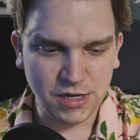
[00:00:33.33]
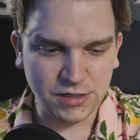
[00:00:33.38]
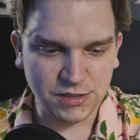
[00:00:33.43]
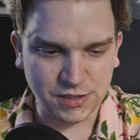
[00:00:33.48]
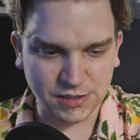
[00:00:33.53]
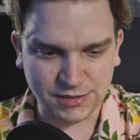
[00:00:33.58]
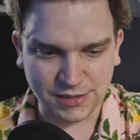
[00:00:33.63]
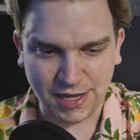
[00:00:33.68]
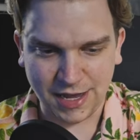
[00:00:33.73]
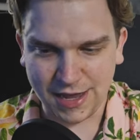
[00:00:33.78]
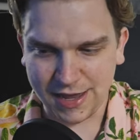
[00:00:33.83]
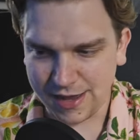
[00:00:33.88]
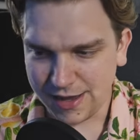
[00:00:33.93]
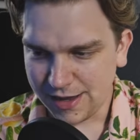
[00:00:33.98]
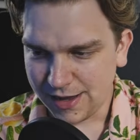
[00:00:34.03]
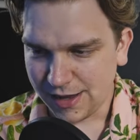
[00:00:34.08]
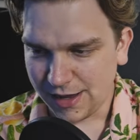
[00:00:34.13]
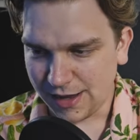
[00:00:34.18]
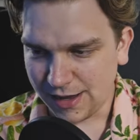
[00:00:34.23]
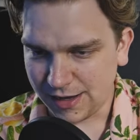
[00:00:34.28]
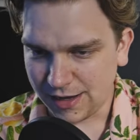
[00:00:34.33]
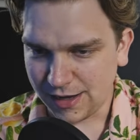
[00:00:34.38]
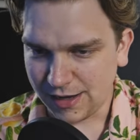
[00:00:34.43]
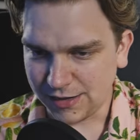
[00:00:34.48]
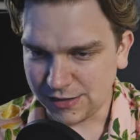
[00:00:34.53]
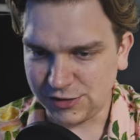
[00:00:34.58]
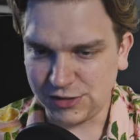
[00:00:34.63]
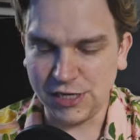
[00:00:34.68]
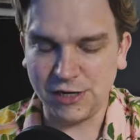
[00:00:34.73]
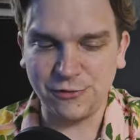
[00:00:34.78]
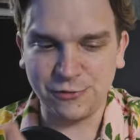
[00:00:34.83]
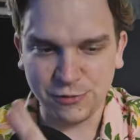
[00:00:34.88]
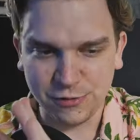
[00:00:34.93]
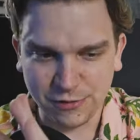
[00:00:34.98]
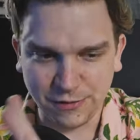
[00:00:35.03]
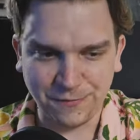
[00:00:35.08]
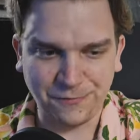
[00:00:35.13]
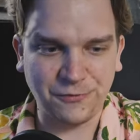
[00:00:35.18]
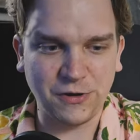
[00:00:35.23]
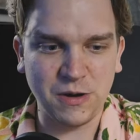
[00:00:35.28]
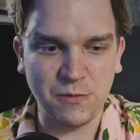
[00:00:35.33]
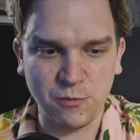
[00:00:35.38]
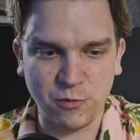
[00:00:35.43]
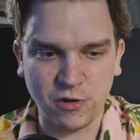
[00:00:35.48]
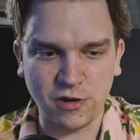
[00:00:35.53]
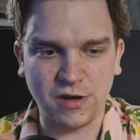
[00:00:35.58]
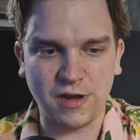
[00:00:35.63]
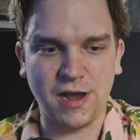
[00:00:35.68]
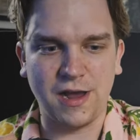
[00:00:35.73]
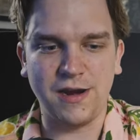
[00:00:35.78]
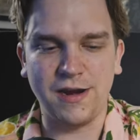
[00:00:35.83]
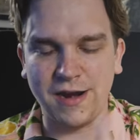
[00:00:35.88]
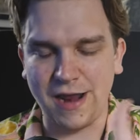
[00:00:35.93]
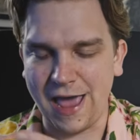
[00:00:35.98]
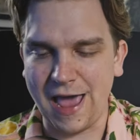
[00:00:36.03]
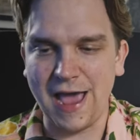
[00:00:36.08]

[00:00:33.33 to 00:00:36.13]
just a general framework and an